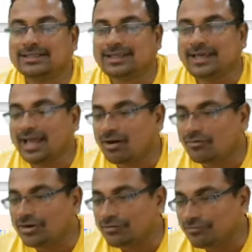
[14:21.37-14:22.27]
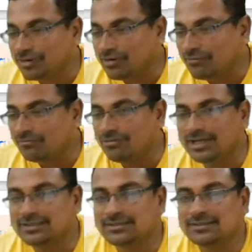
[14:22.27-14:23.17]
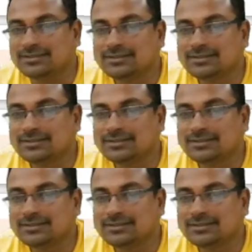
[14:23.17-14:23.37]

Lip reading: they have different wavelength.